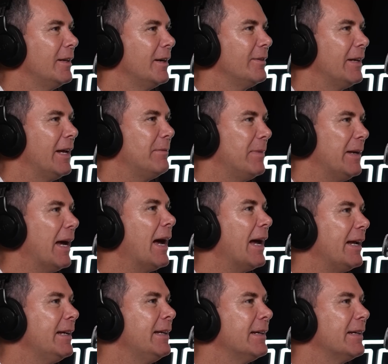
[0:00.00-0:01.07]
the
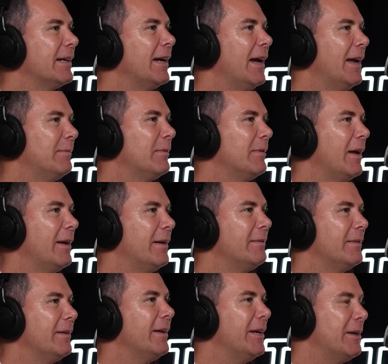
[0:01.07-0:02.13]
NBA
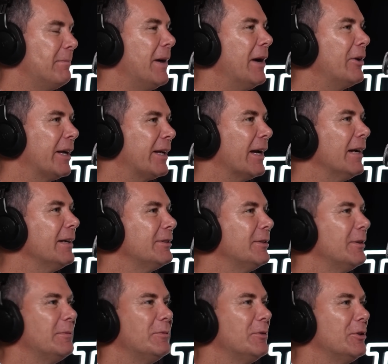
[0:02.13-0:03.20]
and in America,
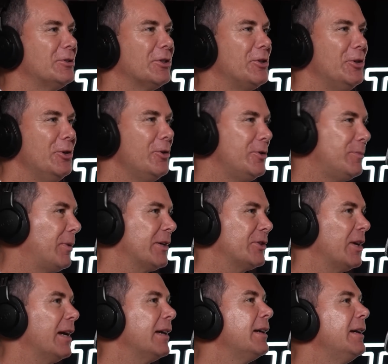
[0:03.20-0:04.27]
it's a huge
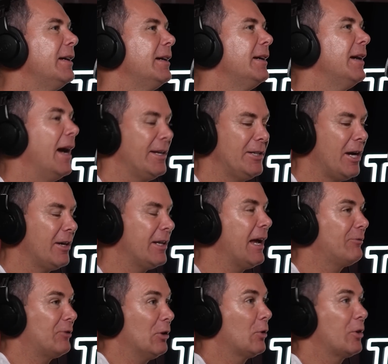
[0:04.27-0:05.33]
pressure. And you only
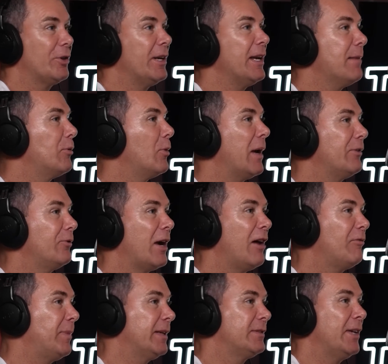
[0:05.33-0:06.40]
have to look at the number one
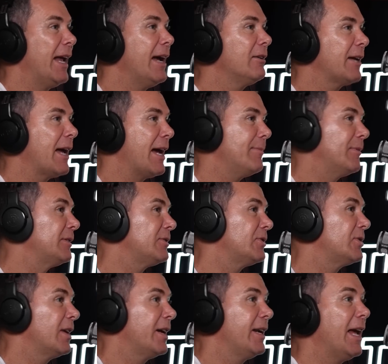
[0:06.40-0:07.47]
draft picks in our game and
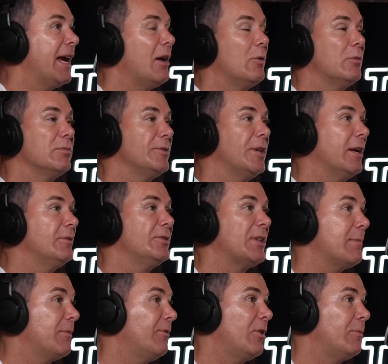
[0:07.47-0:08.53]
seen how
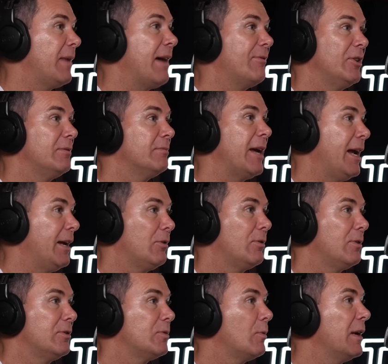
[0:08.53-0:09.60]
some of them haven't handled
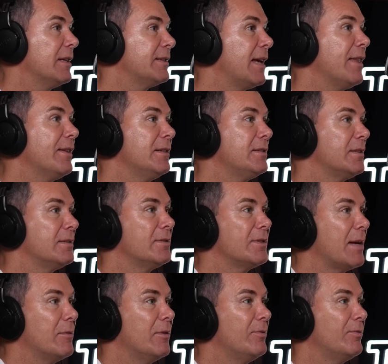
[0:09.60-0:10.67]
it as well as others, and
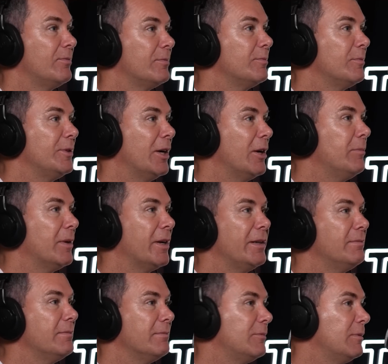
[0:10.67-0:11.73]
some have
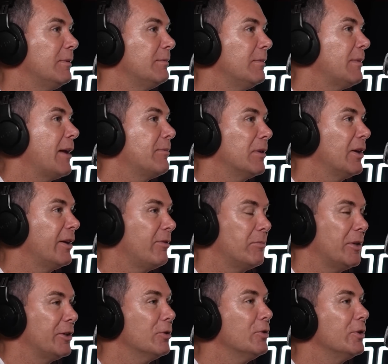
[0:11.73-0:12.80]
been
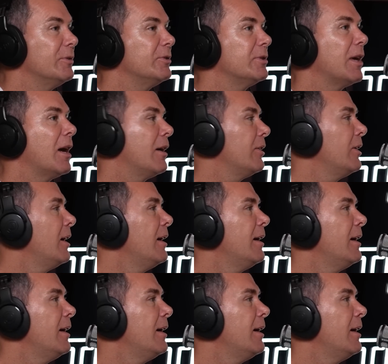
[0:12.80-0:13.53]
unbelievably good. So,